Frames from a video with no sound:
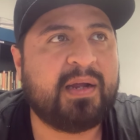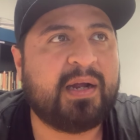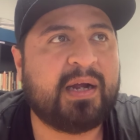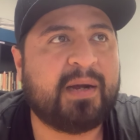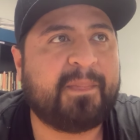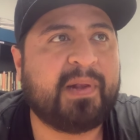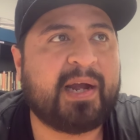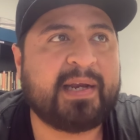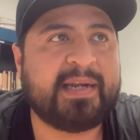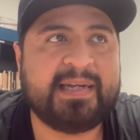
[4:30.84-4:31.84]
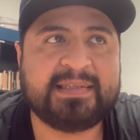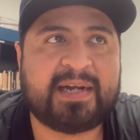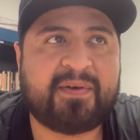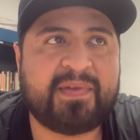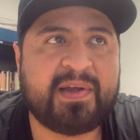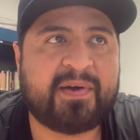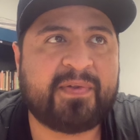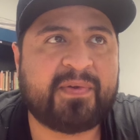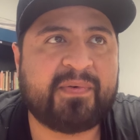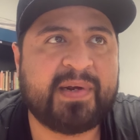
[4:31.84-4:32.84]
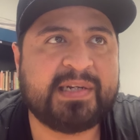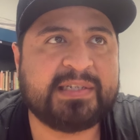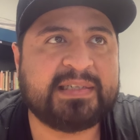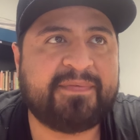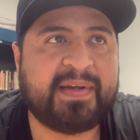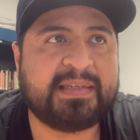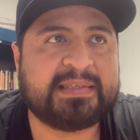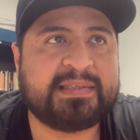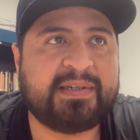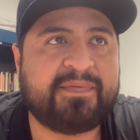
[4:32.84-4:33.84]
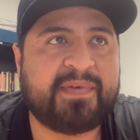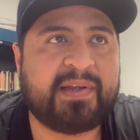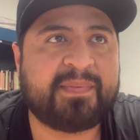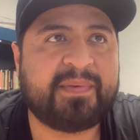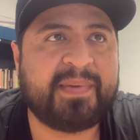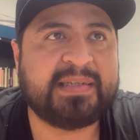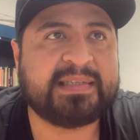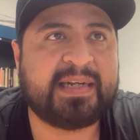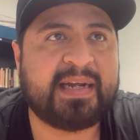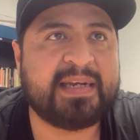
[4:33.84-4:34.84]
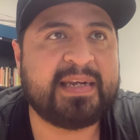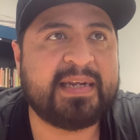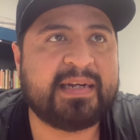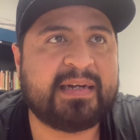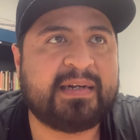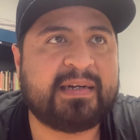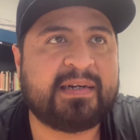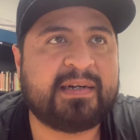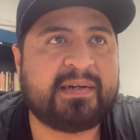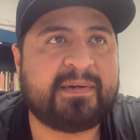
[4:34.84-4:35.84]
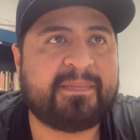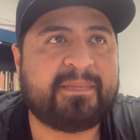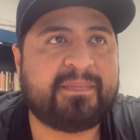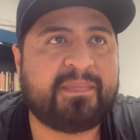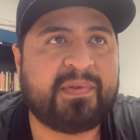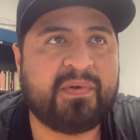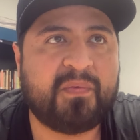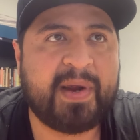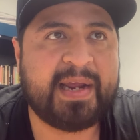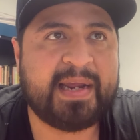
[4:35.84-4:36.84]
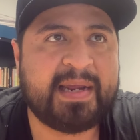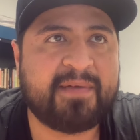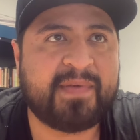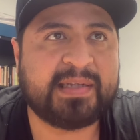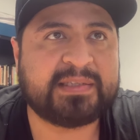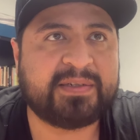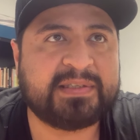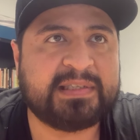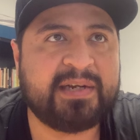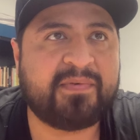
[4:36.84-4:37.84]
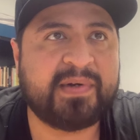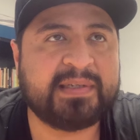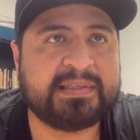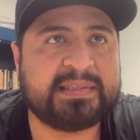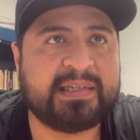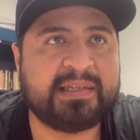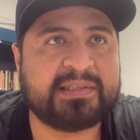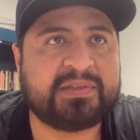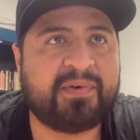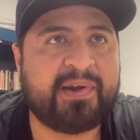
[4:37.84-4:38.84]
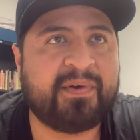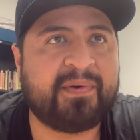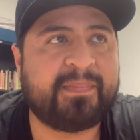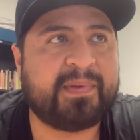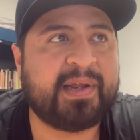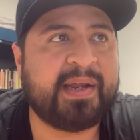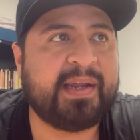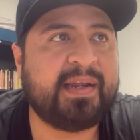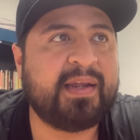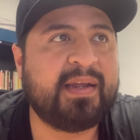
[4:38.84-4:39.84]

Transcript: plot is how the author arranges events to develop the basic idea, the way events are sequenced in a story or a play.